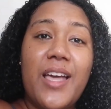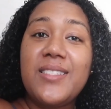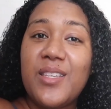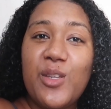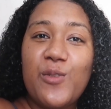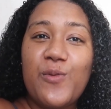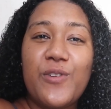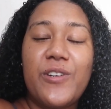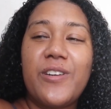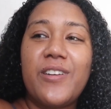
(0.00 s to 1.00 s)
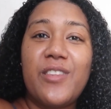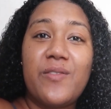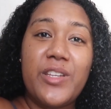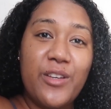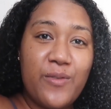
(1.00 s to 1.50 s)
That's it for the
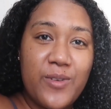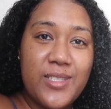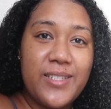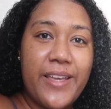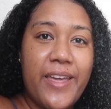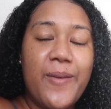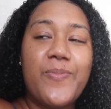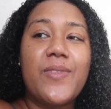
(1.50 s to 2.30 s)
video for today.